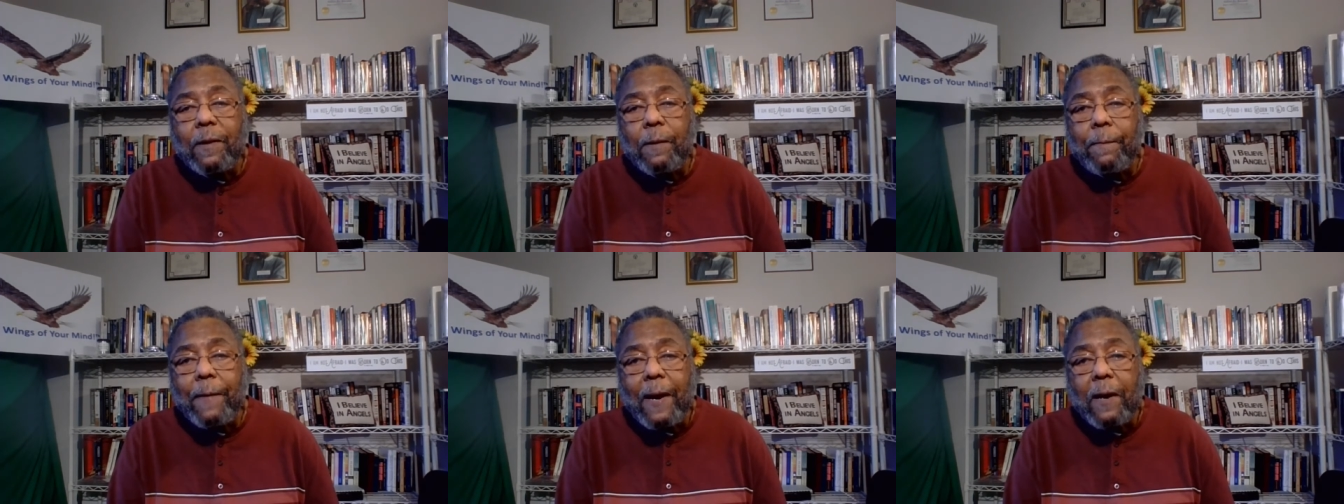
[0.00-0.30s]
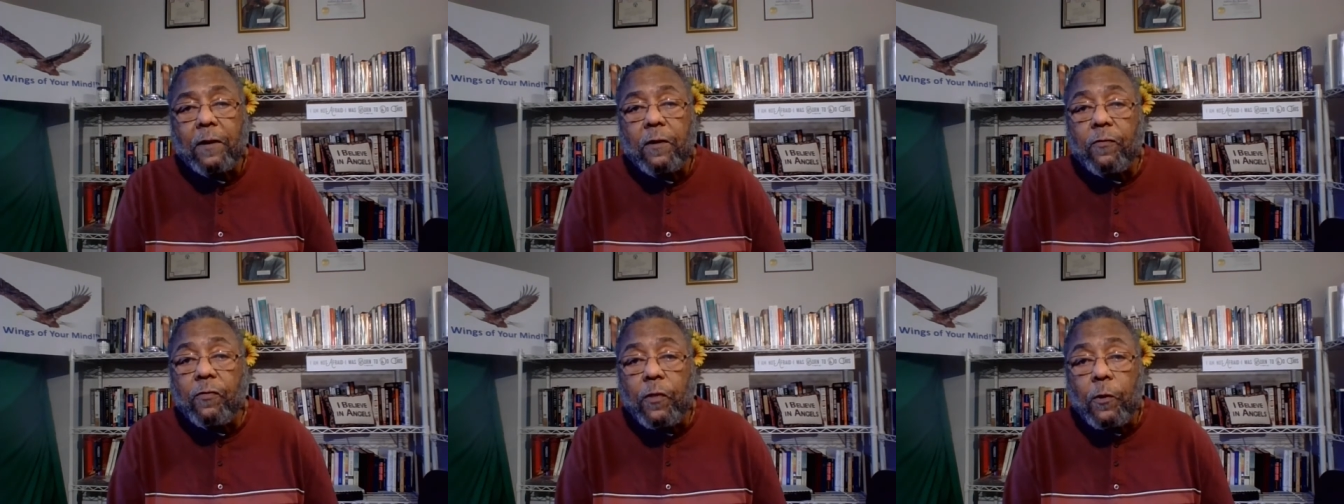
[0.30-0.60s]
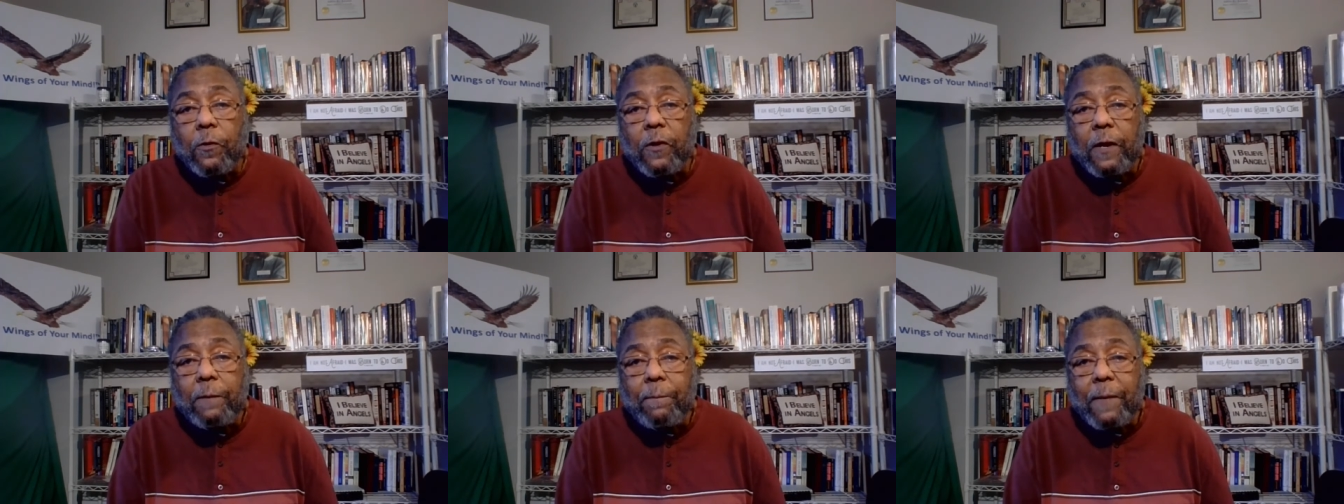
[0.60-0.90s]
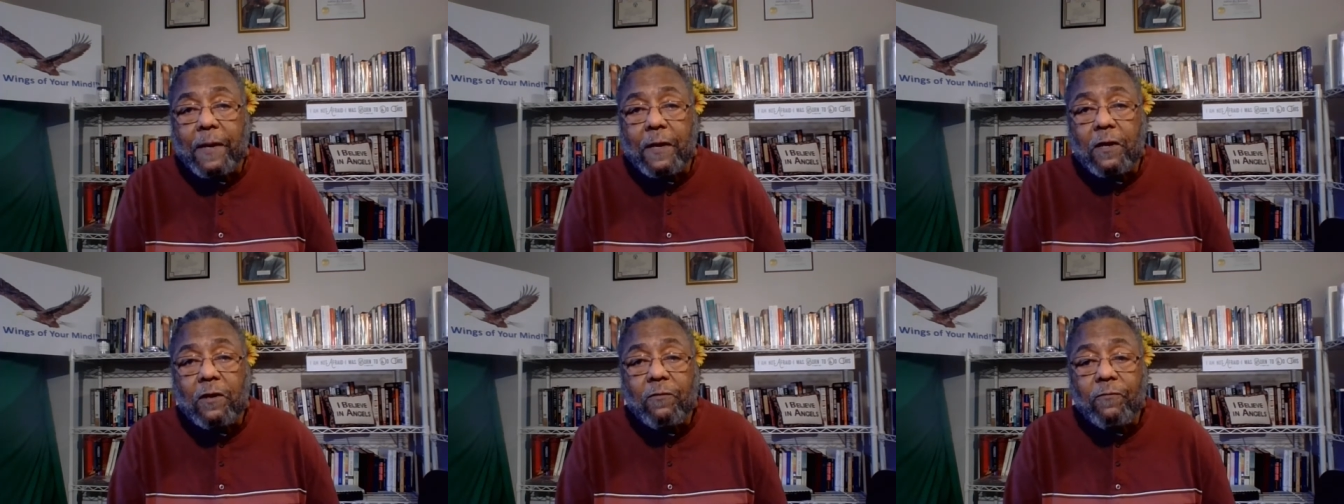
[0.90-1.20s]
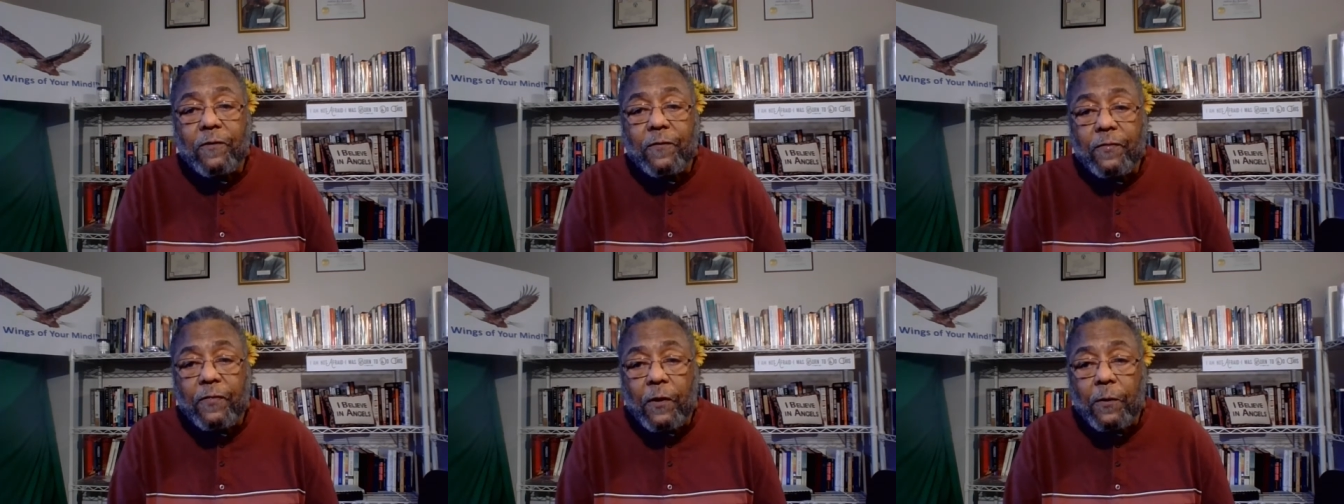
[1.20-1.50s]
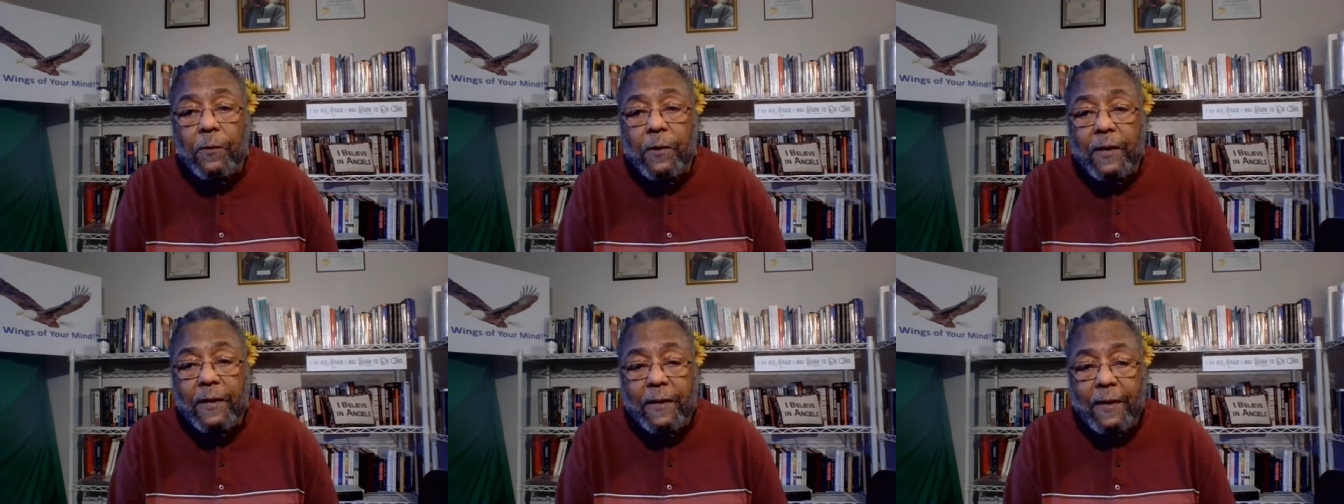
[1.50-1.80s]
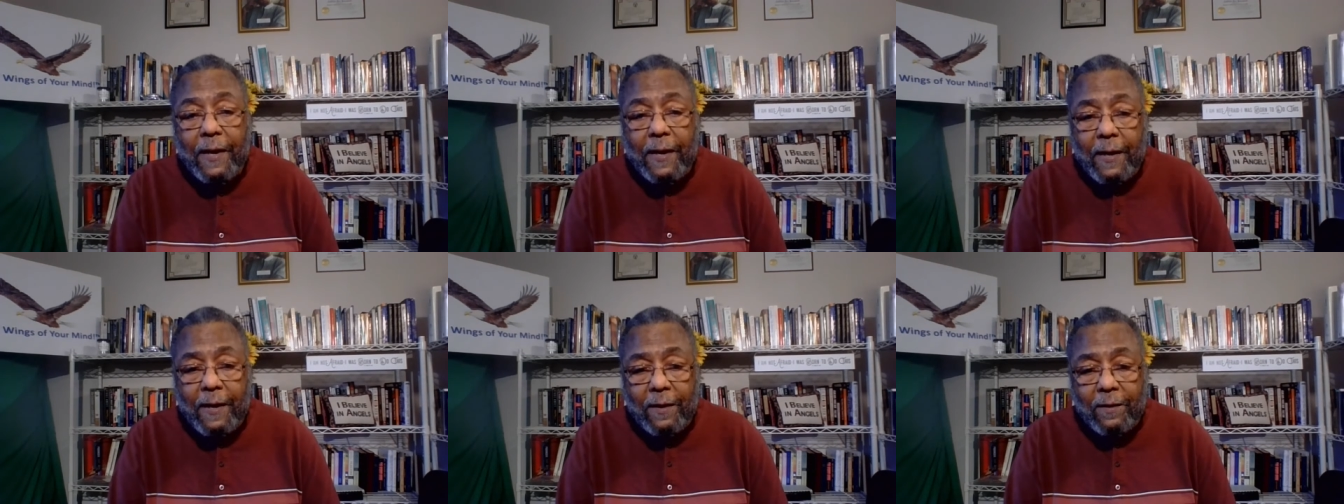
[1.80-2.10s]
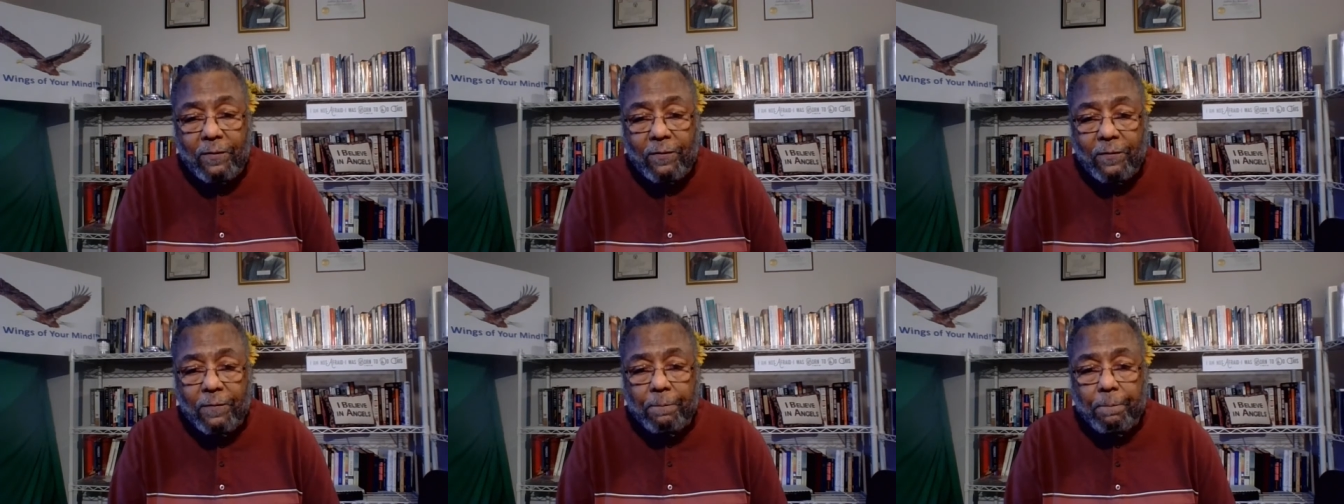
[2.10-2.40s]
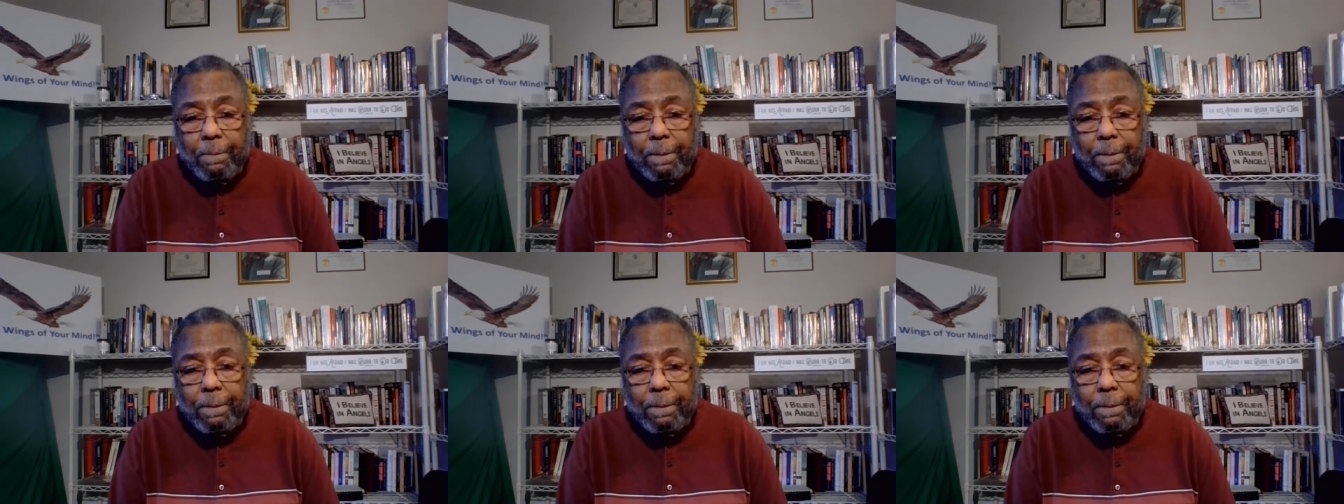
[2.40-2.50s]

amount of 30 minutes for 30 days.